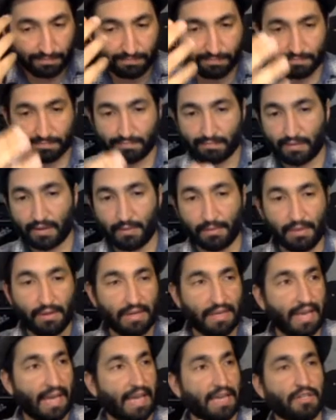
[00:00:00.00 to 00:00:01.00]

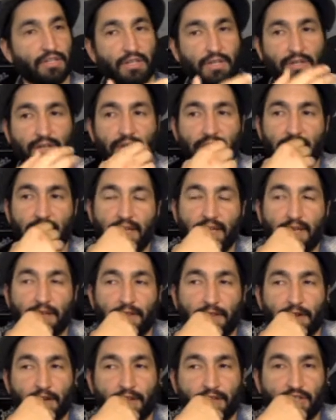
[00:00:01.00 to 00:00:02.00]
communication,
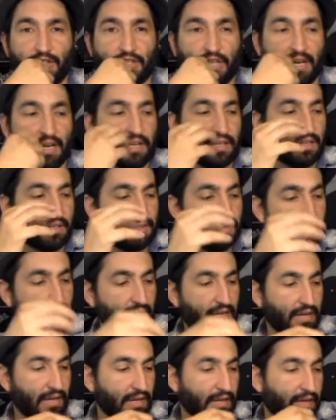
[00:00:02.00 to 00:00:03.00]
they're checking to see
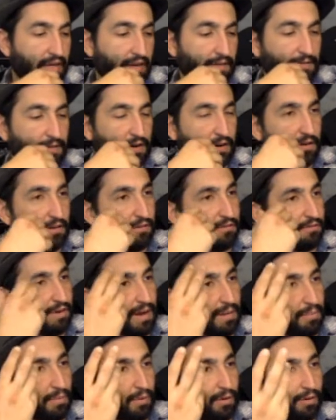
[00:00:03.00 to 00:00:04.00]
if you're going to drop
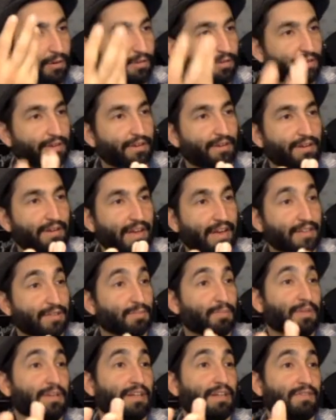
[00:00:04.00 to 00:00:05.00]
all the
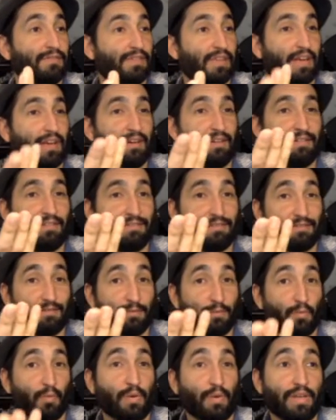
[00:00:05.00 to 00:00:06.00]
expletives that
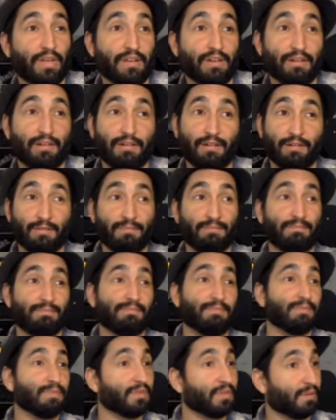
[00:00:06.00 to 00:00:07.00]
we are
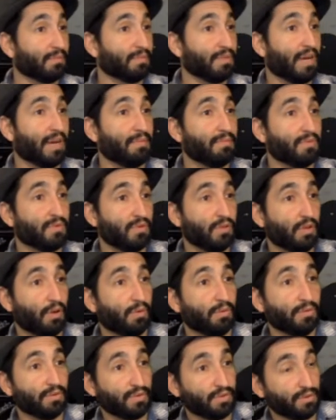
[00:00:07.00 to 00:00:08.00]
sometimes known
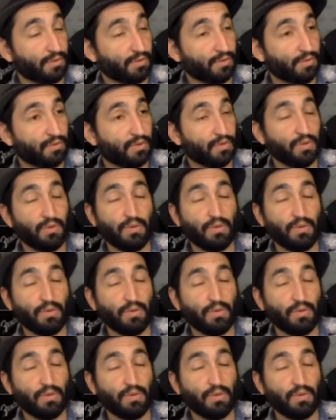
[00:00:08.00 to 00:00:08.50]
to do,